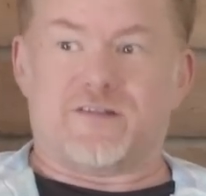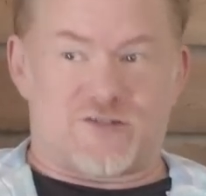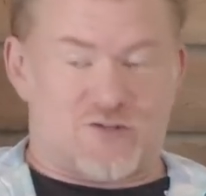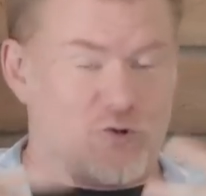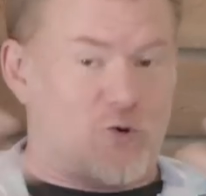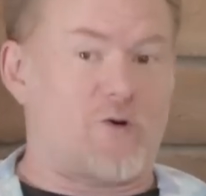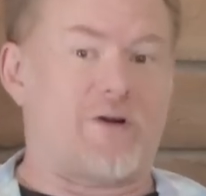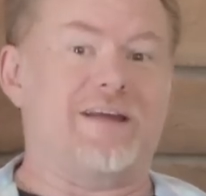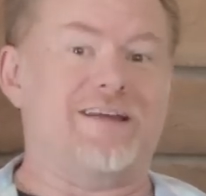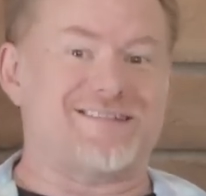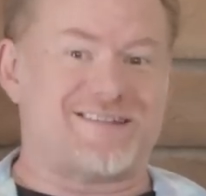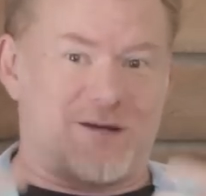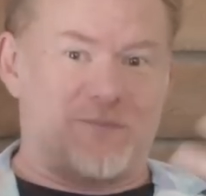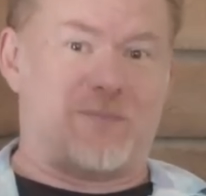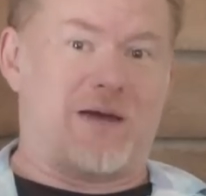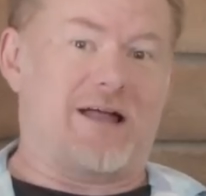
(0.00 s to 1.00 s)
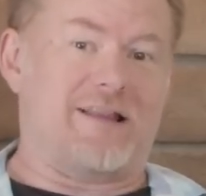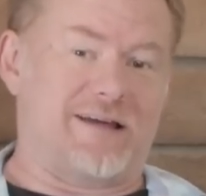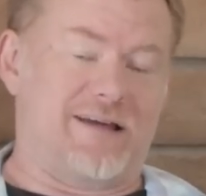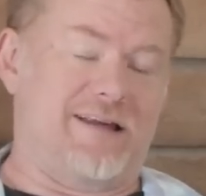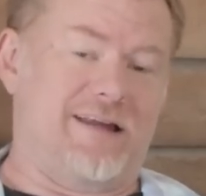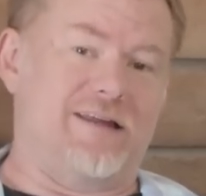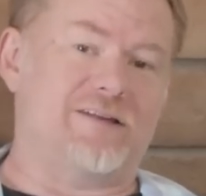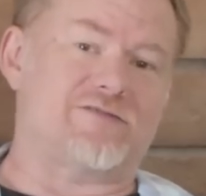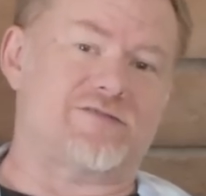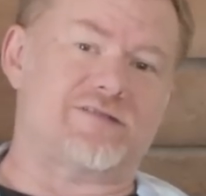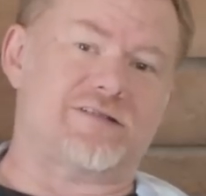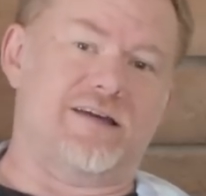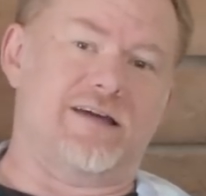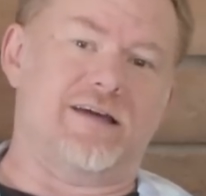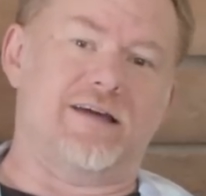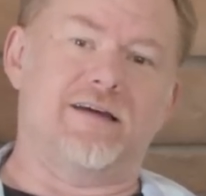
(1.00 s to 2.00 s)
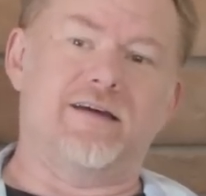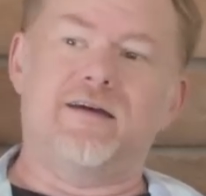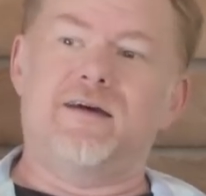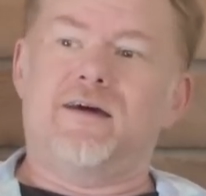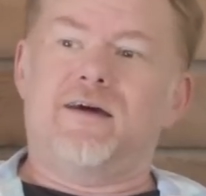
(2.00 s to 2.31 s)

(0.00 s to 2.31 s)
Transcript: story is compelling and interesting,